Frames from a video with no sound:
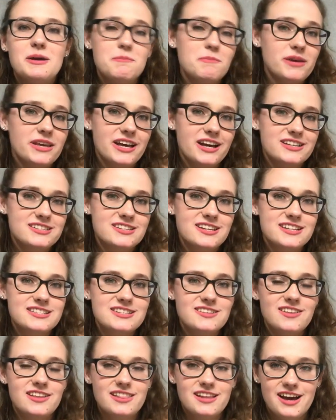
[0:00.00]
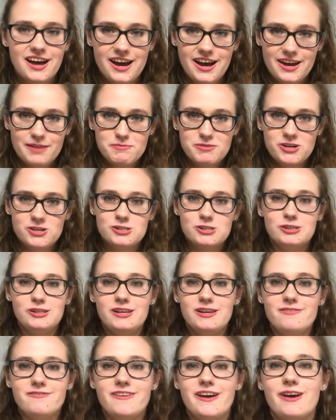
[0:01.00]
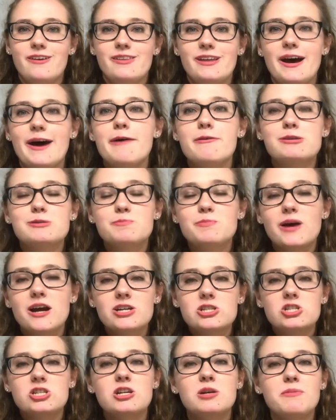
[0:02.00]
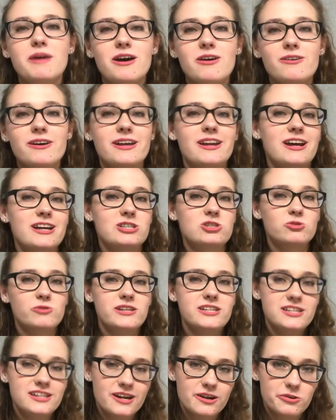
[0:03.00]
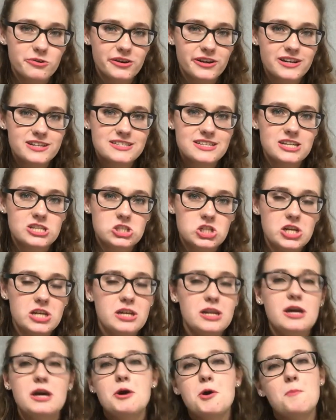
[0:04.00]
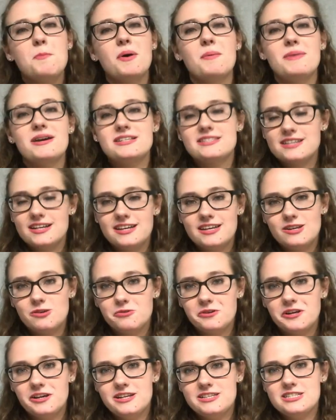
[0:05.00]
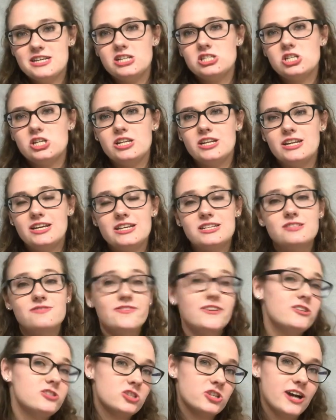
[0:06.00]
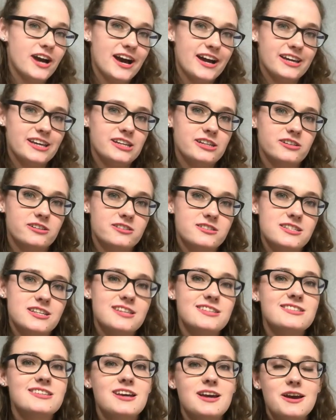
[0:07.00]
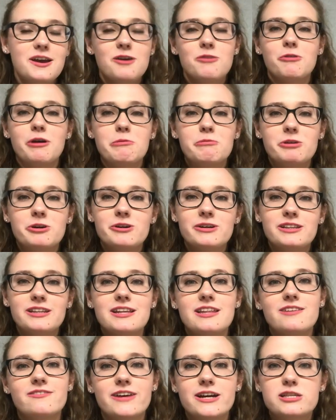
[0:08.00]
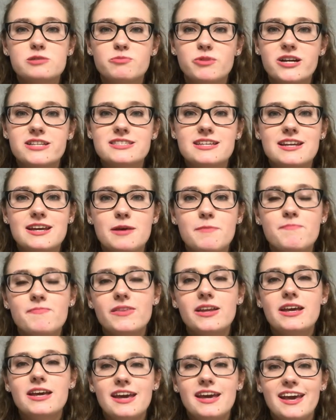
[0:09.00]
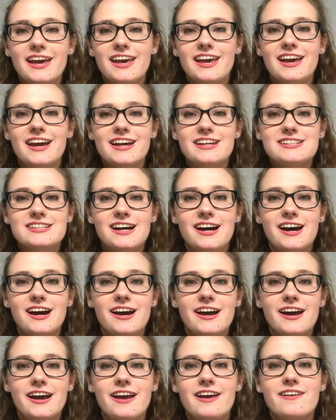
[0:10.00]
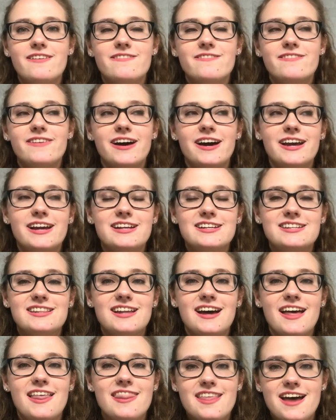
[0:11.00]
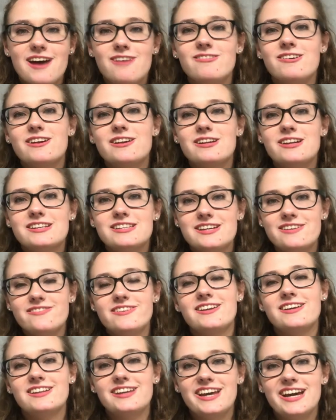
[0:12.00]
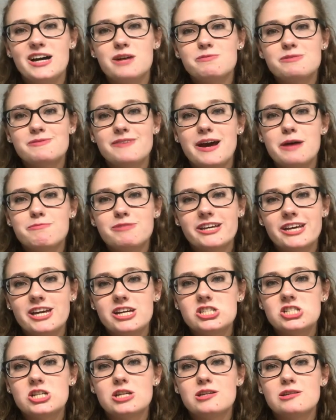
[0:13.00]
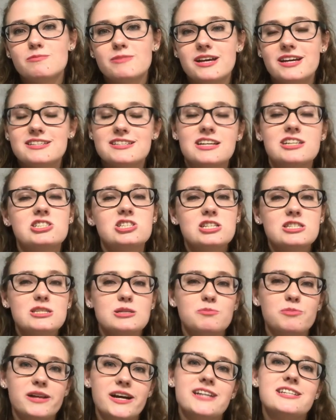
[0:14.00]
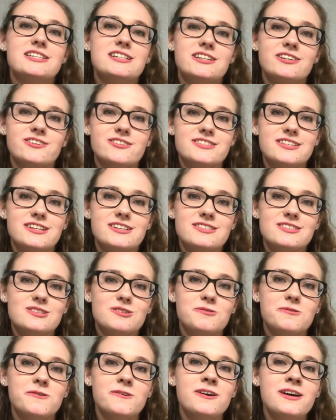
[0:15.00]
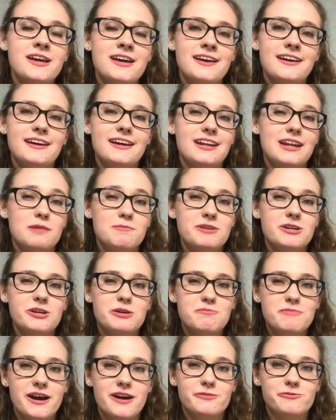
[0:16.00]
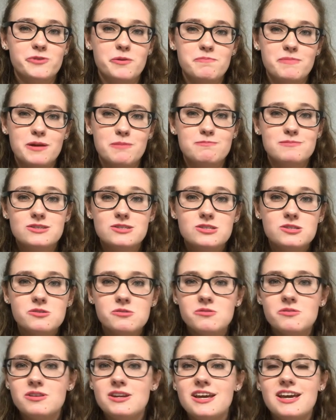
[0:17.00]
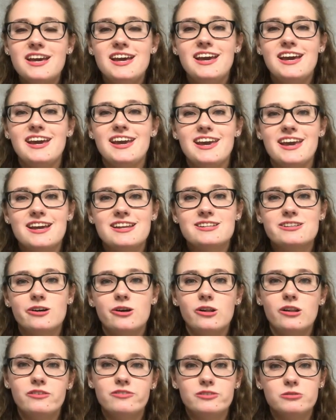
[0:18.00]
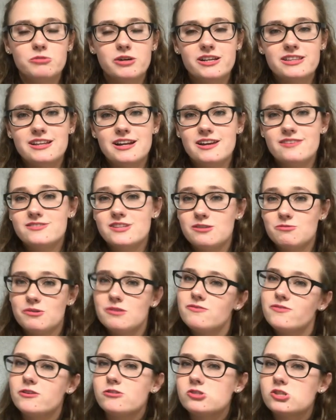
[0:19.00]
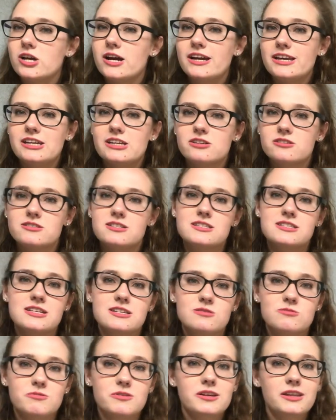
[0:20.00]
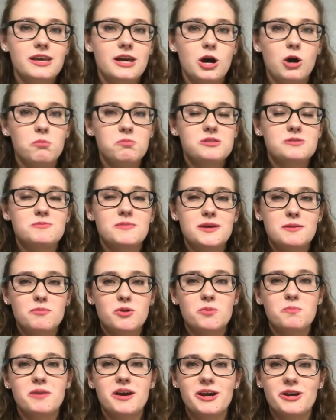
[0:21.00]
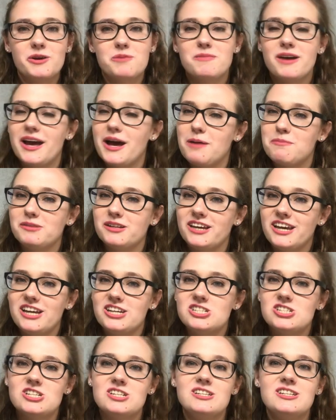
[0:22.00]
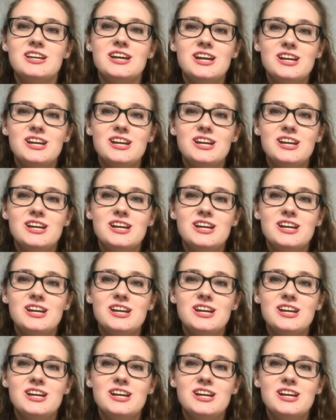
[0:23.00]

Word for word: But yeah, so that's something that I personally found that I was passionate about, and I joined that organization. But my second organization is Future Aggie Nurses, where I'm currently the vice president, and I find that that one definitely helps my application, because I just applied to nursing school and I'm hearing back from them soon, and all of the work that I've done with Future Aggie Nurses has really helped me prepare my application